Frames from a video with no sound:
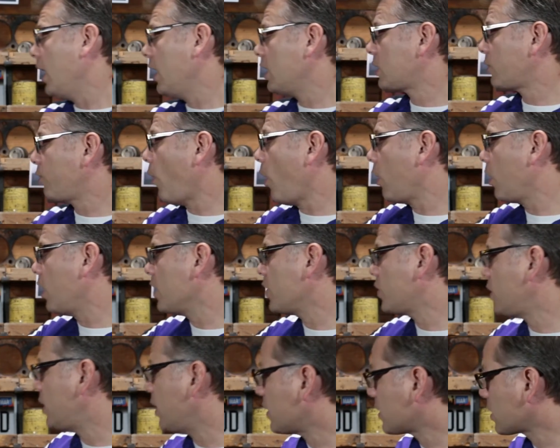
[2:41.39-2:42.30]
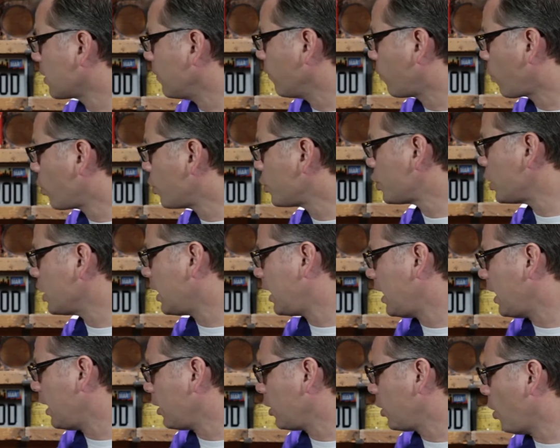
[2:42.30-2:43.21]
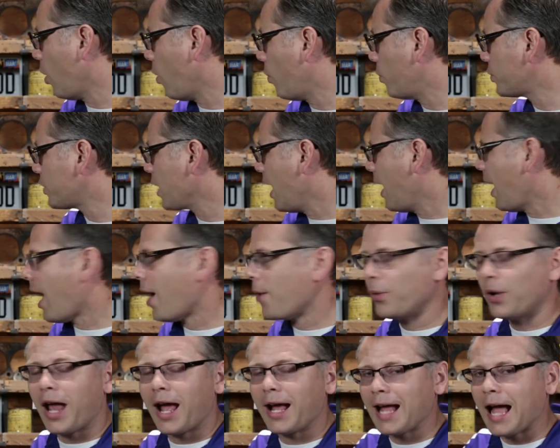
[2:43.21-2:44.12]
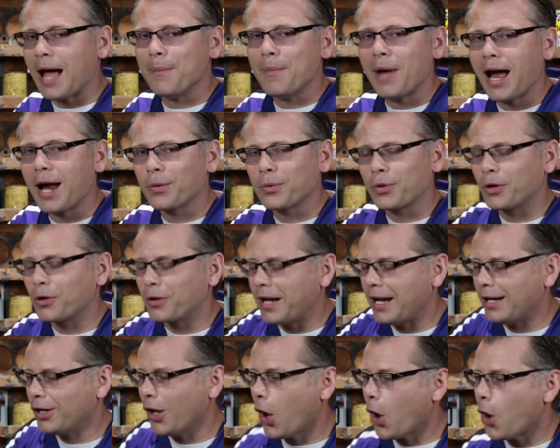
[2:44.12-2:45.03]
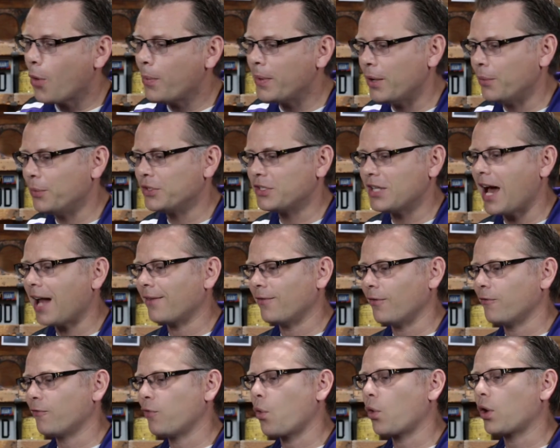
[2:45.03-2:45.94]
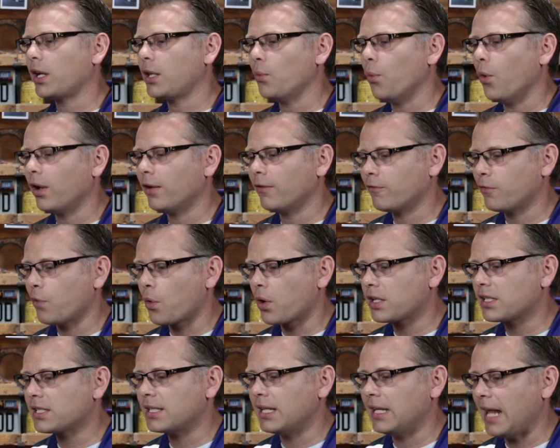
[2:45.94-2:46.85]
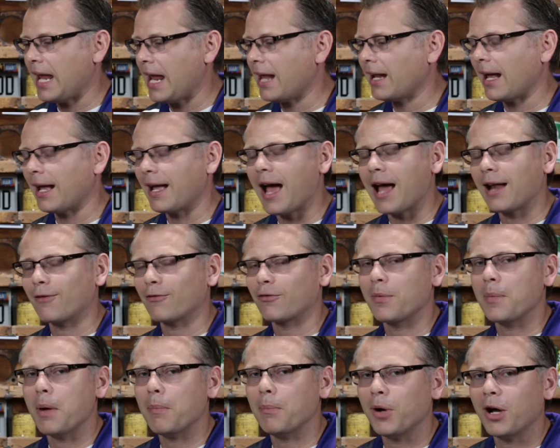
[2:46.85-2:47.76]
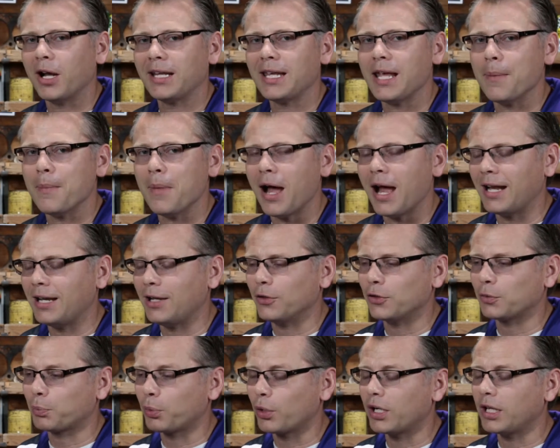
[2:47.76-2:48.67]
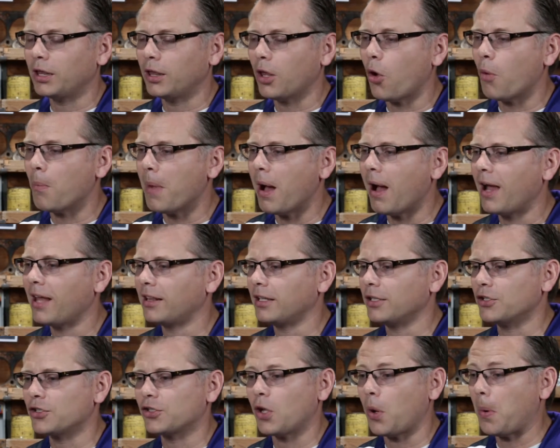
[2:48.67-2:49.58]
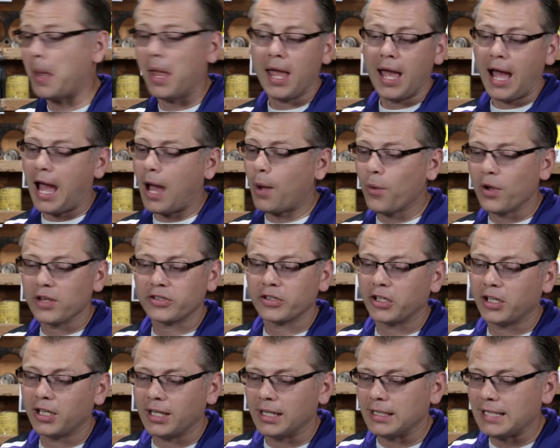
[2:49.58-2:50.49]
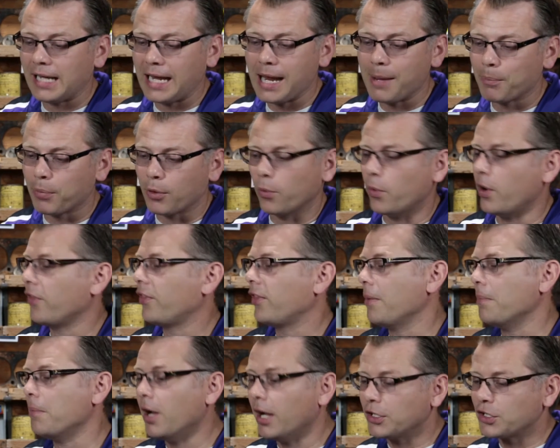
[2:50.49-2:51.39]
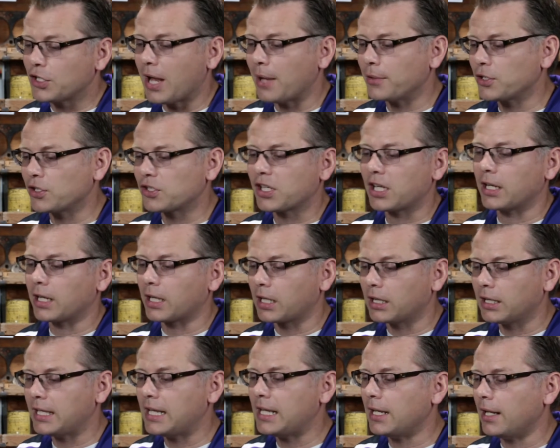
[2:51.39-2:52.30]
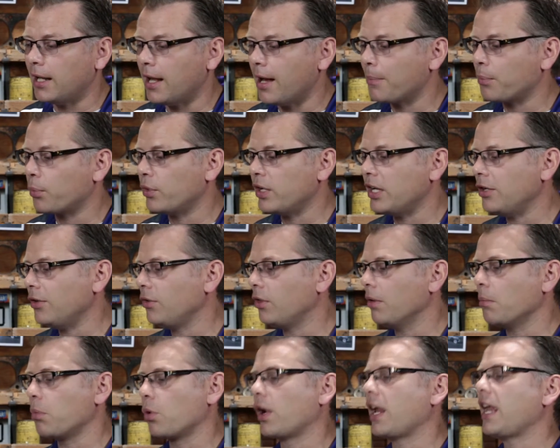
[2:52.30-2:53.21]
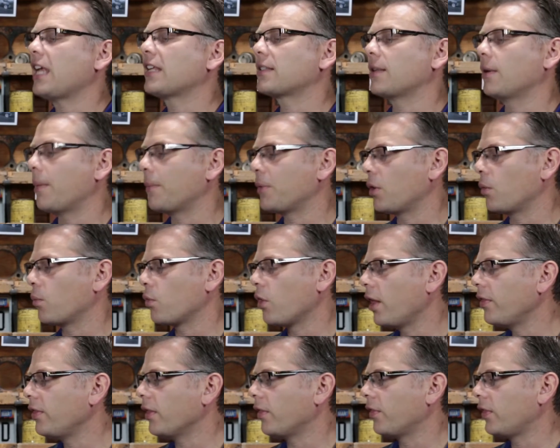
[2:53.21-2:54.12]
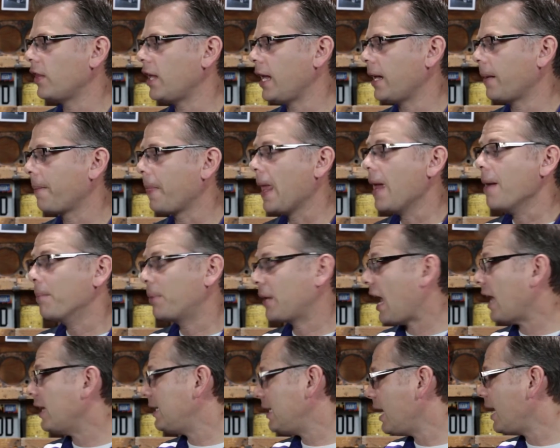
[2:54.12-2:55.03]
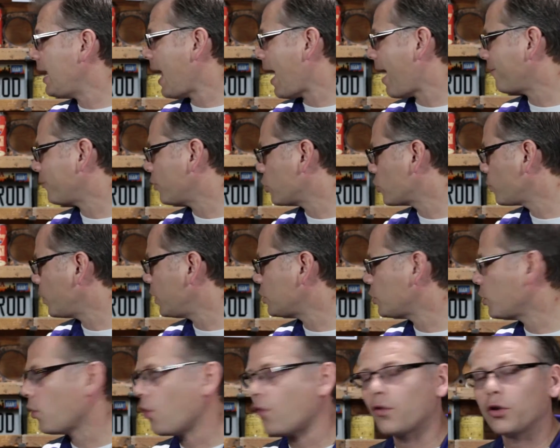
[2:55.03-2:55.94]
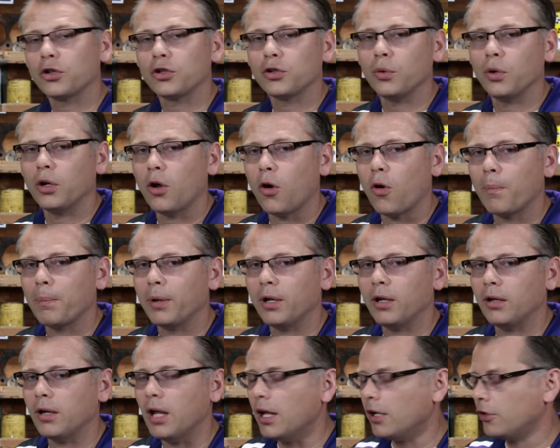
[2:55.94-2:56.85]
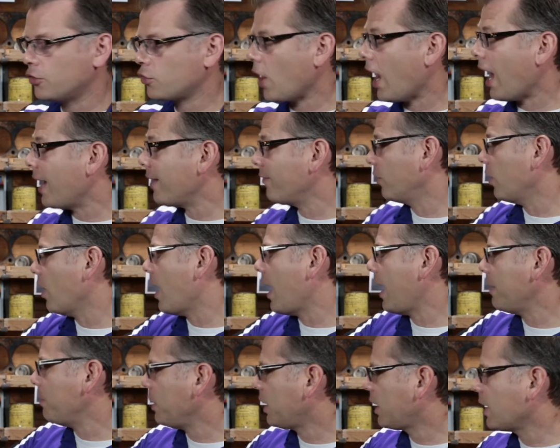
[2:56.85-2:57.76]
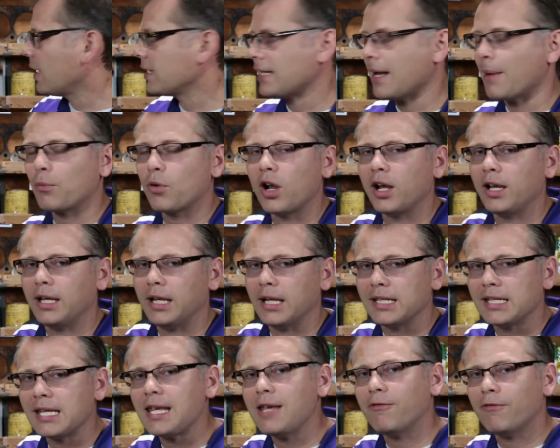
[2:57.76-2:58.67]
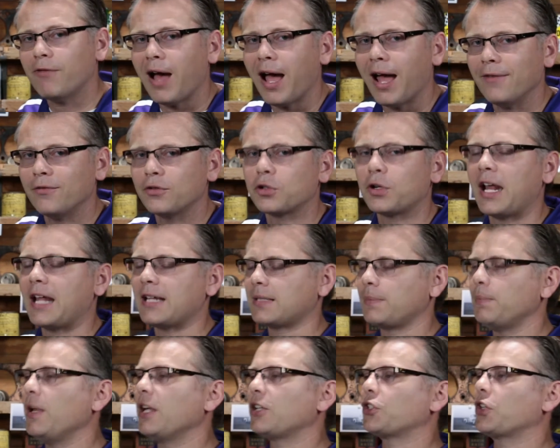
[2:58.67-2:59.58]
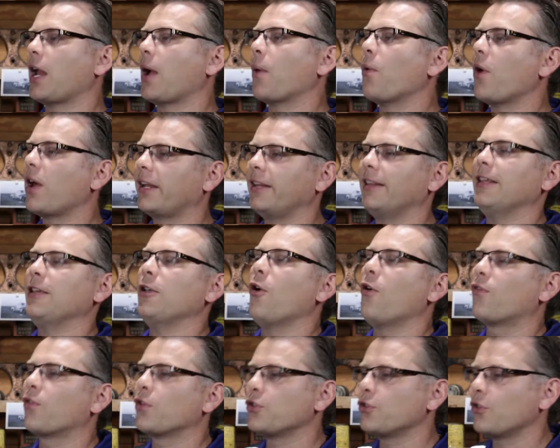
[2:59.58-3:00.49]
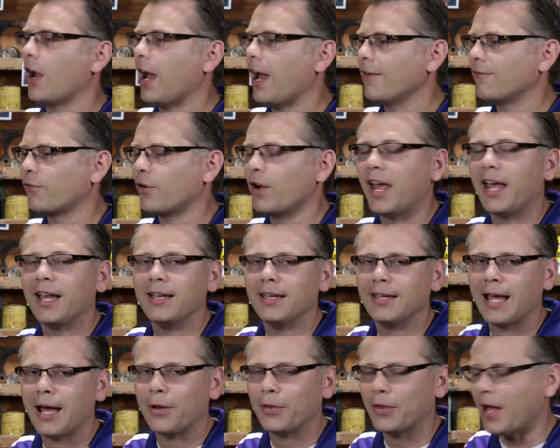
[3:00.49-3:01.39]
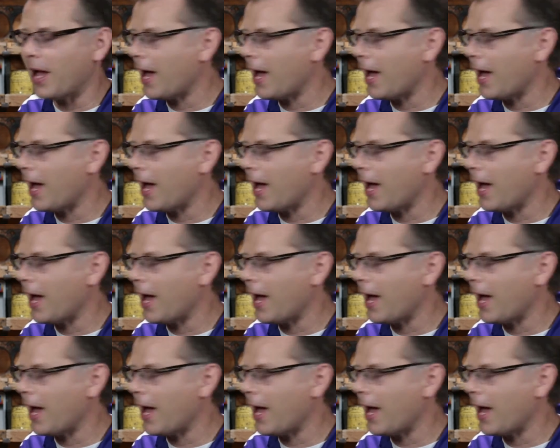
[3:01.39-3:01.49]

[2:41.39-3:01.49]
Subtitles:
As far as this conversion kit goes, when I got my rear end home, it was out of a 41 Ford sedan. I got it from a buddy of mine. It was pretty low mileage, so I wasn't going to tamper with it much. I was just going to clean it up, redo the brakes, and I'm going to run the thing. But I did have to switch it over to an open drive line because I'm running a T5 transmission. I wanted the overdrive for heading down